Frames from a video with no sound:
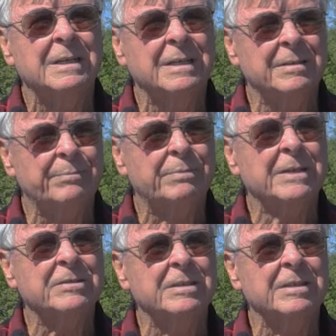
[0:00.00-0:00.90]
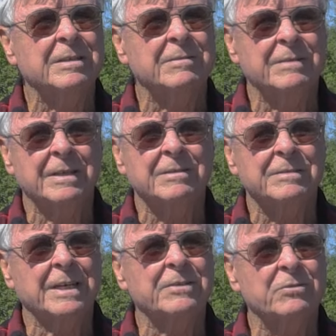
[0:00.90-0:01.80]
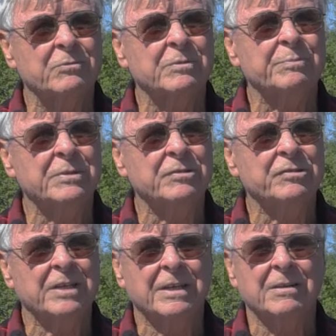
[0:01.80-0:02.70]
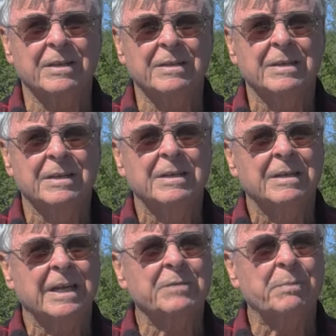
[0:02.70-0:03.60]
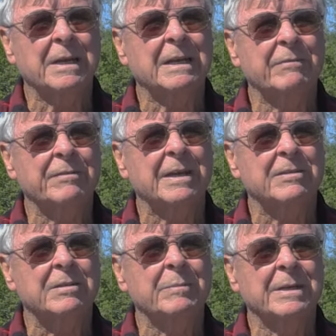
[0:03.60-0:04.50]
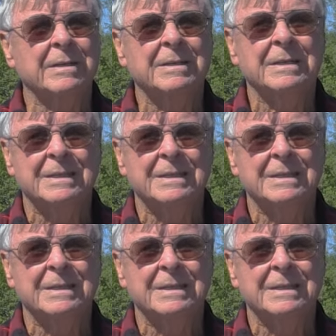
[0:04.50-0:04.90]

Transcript: and the president of the Hells Angels was put in jail, and they explained everything to me. And